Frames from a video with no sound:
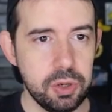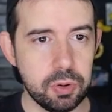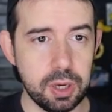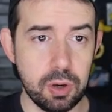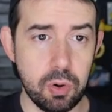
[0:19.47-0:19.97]
you
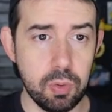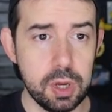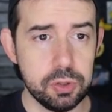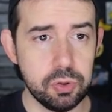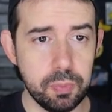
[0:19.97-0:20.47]
can go
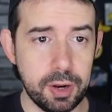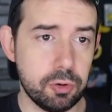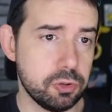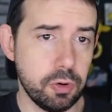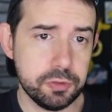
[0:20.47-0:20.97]
to
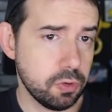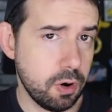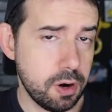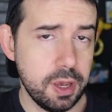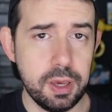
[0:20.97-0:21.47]
Microsoft
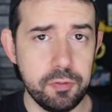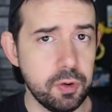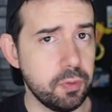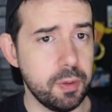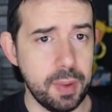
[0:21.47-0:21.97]
Store. If
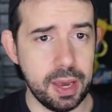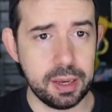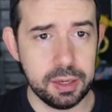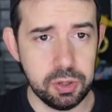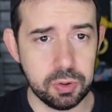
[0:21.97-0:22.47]
you are a
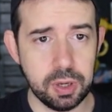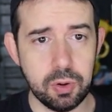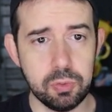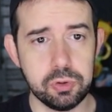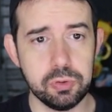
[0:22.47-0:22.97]
Mac, you can
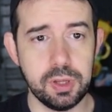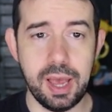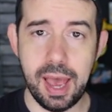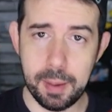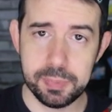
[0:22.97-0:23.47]
go to
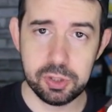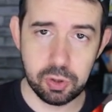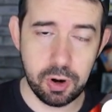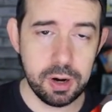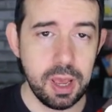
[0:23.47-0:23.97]
the App
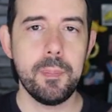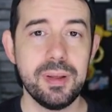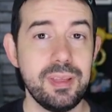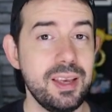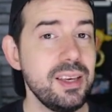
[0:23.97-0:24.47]
Store.
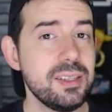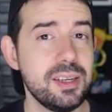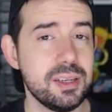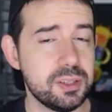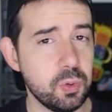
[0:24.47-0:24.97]
But the
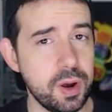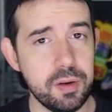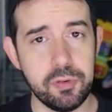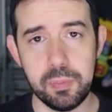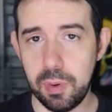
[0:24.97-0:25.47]
easiest way
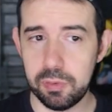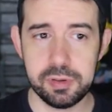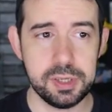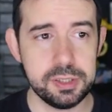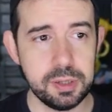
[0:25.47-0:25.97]
for both
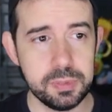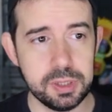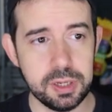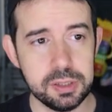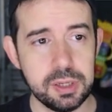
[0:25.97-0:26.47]

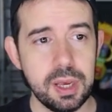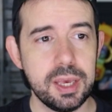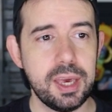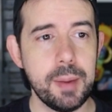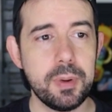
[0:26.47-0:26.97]
systems is
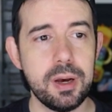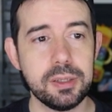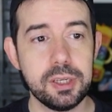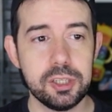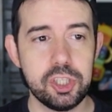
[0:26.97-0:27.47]

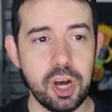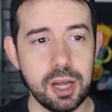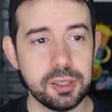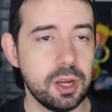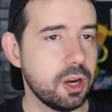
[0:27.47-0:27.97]

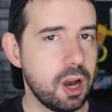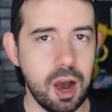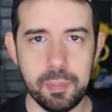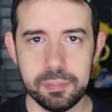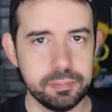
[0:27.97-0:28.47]

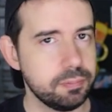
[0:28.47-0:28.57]
CapCut.com.